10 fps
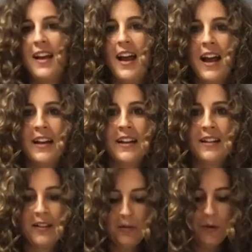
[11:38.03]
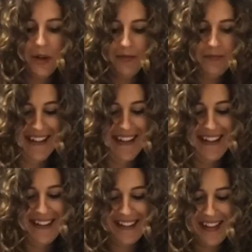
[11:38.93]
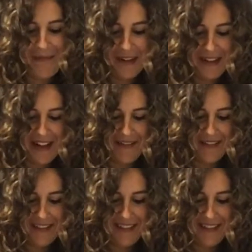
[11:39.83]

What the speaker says: add in a little more. It's not much left.